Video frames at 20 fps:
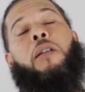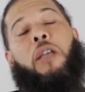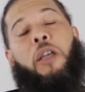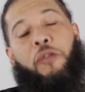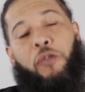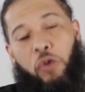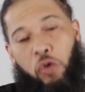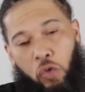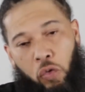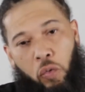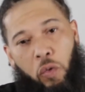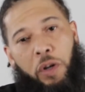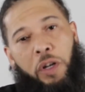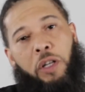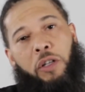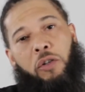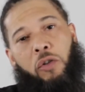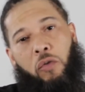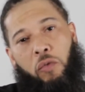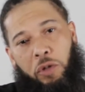If you want
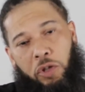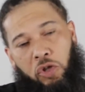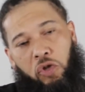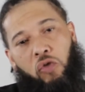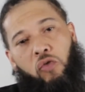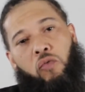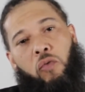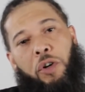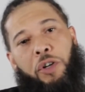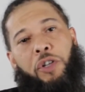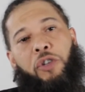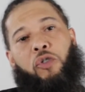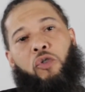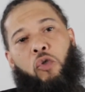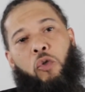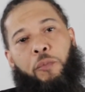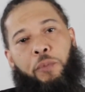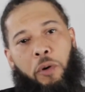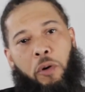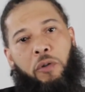to do what you want to
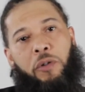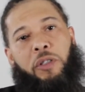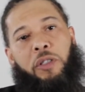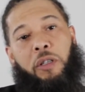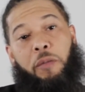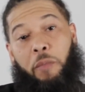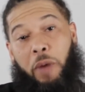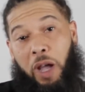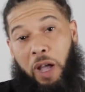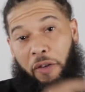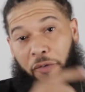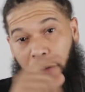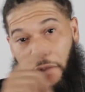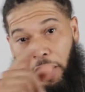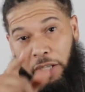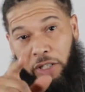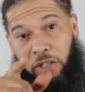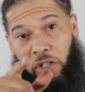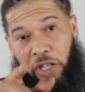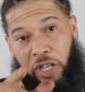do personally, my
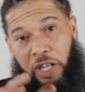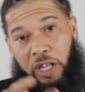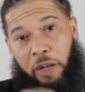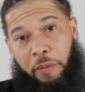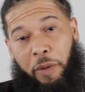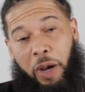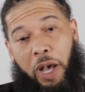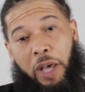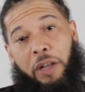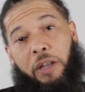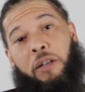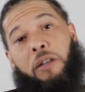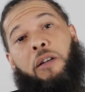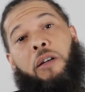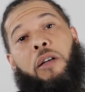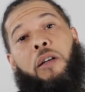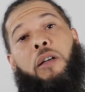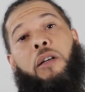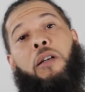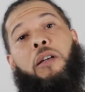advice to anybody
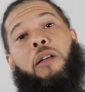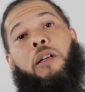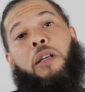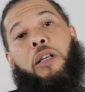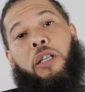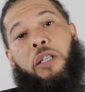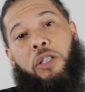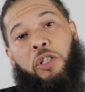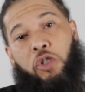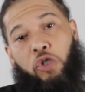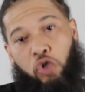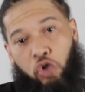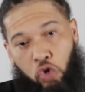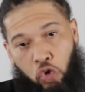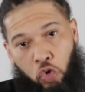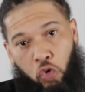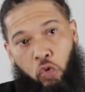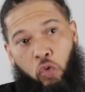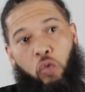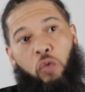is
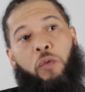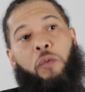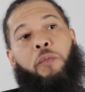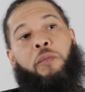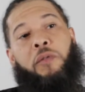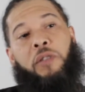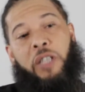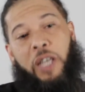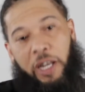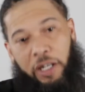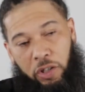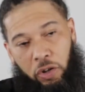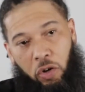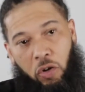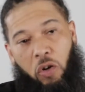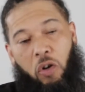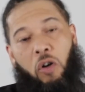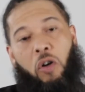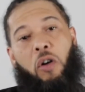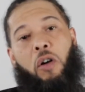you take the
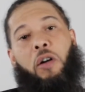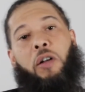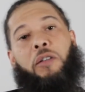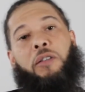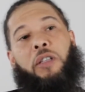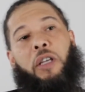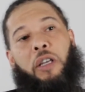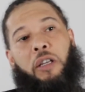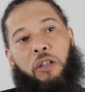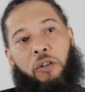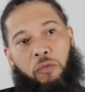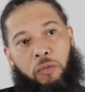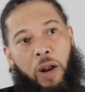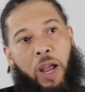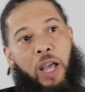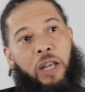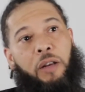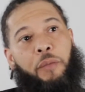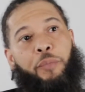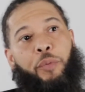horns and you
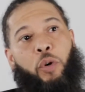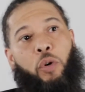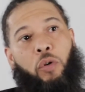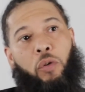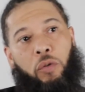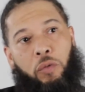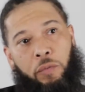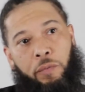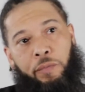ride the bull.